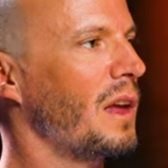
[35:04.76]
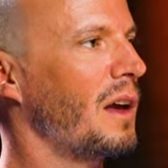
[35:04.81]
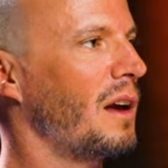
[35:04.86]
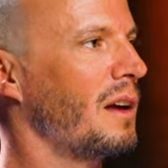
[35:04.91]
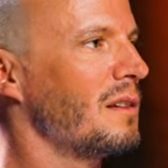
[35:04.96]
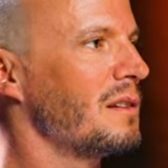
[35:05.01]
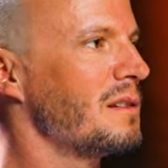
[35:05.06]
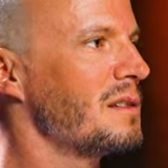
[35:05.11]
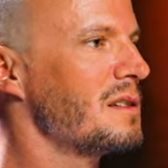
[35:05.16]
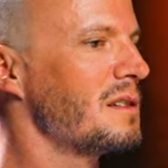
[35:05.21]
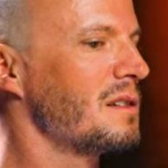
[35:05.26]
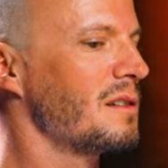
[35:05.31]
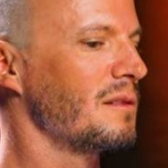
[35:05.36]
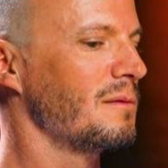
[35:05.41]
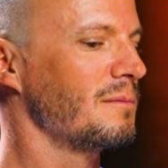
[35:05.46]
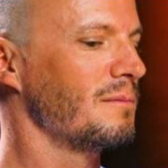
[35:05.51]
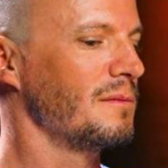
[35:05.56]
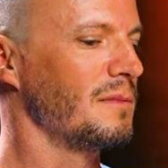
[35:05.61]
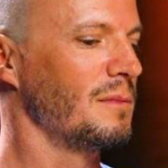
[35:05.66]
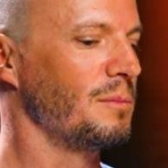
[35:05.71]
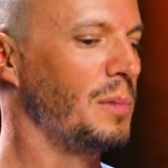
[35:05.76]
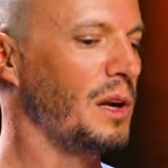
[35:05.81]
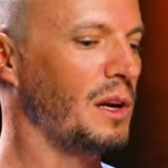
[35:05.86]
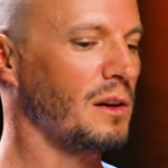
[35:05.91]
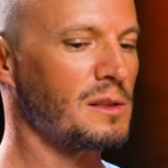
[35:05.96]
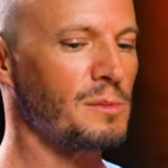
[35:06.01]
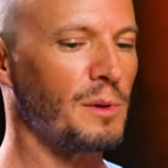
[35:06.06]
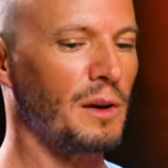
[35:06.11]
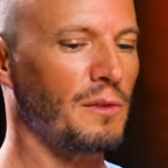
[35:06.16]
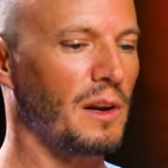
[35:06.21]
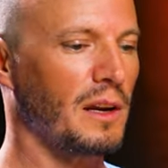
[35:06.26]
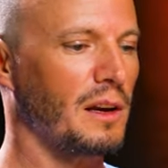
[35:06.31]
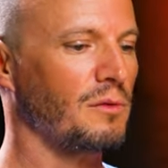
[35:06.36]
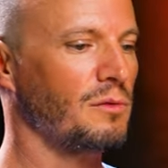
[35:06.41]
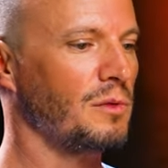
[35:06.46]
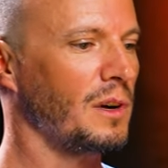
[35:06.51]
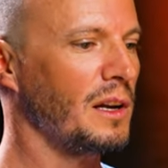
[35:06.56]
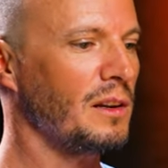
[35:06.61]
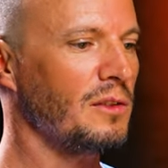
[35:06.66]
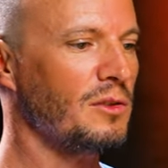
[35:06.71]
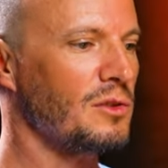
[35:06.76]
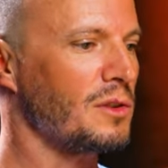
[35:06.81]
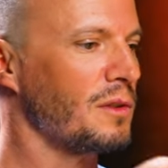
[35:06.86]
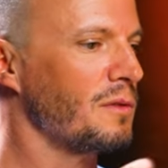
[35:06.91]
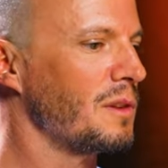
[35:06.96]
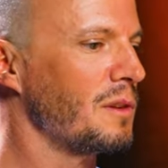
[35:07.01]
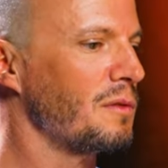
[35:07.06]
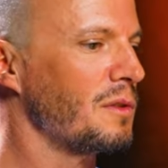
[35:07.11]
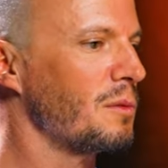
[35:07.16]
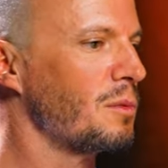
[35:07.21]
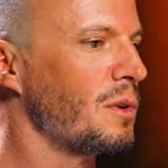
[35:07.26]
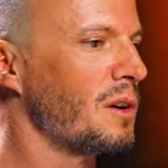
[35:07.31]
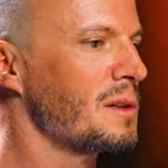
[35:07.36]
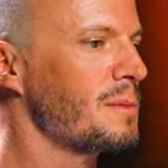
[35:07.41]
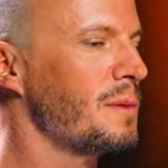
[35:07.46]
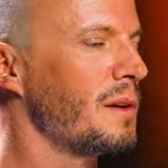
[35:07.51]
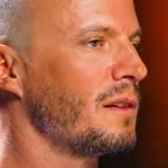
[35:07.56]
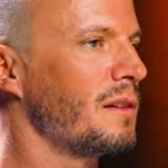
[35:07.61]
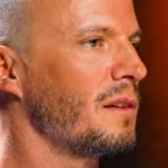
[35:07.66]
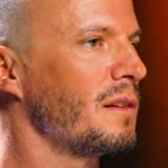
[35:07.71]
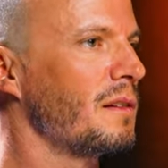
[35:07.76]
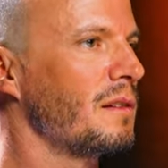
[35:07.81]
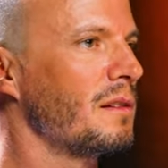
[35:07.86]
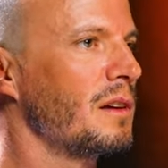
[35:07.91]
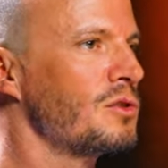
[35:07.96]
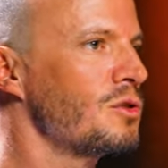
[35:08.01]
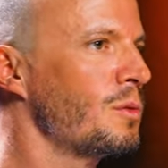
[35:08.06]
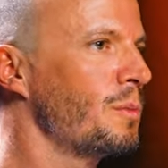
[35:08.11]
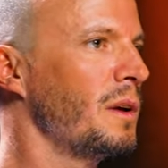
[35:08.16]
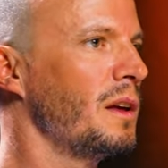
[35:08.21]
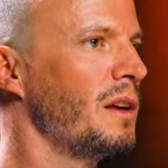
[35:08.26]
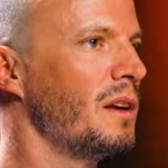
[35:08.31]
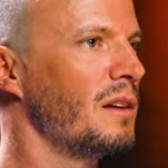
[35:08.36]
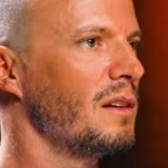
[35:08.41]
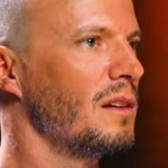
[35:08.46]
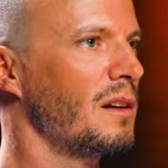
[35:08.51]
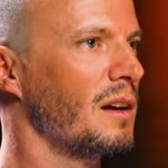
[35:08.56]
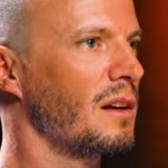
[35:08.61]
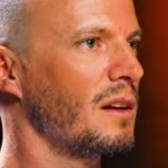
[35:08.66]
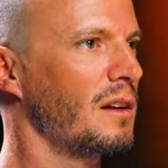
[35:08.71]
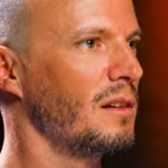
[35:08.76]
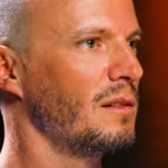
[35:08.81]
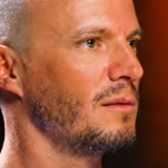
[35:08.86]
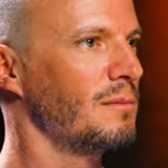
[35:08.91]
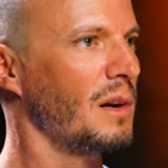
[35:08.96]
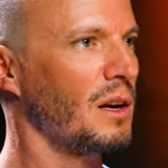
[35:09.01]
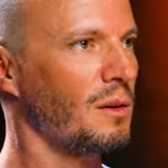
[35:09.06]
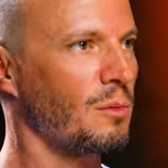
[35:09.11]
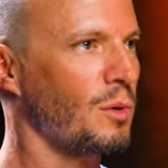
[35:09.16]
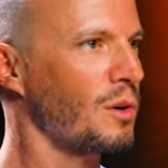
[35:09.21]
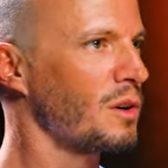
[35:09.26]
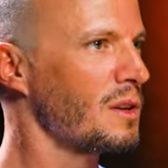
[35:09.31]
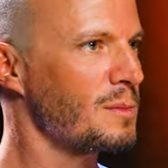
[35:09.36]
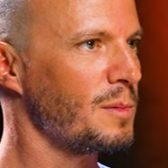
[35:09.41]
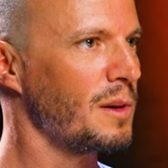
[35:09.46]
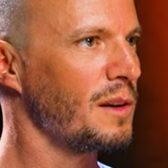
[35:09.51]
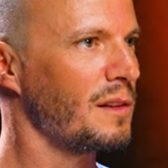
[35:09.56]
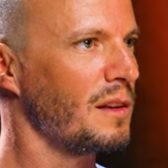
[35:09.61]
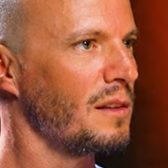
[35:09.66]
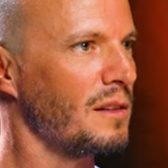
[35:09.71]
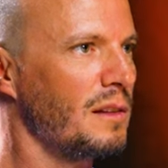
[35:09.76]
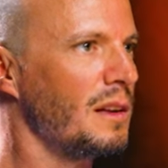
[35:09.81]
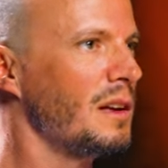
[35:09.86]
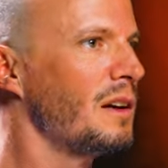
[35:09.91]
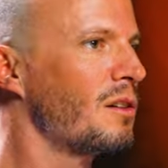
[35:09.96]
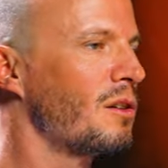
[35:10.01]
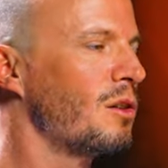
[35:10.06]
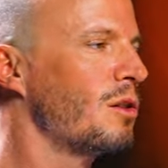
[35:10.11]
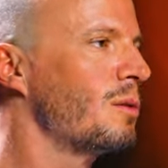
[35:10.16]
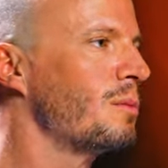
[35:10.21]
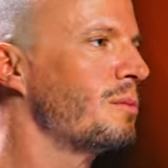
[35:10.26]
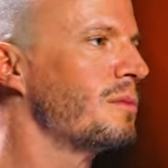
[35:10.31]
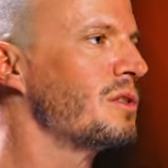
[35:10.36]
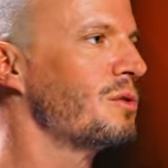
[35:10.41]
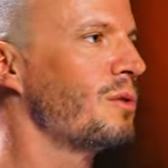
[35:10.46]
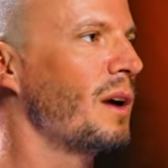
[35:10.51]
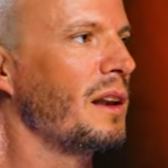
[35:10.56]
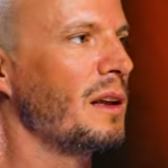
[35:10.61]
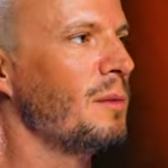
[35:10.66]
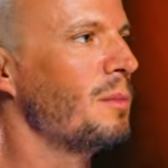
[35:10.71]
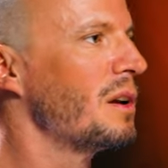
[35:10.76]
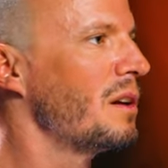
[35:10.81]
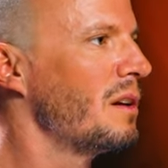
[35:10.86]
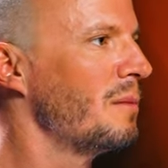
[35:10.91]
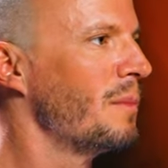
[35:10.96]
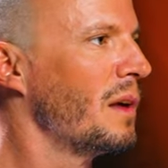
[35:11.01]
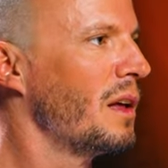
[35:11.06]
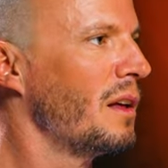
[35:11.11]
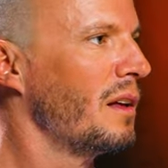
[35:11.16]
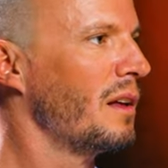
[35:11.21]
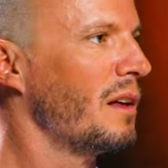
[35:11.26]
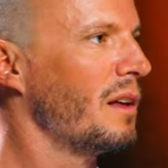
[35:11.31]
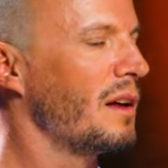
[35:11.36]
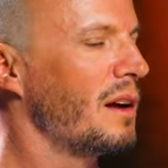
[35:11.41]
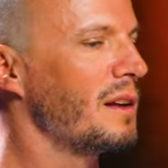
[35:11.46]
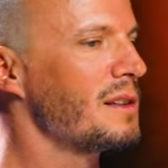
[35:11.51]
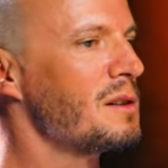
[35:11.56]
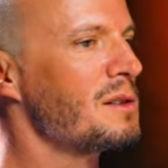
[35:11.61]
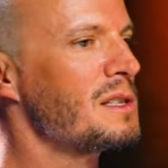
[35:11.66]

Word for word: and because we have like a range of different workspaces, there should be like a workspace is near home to anybody. And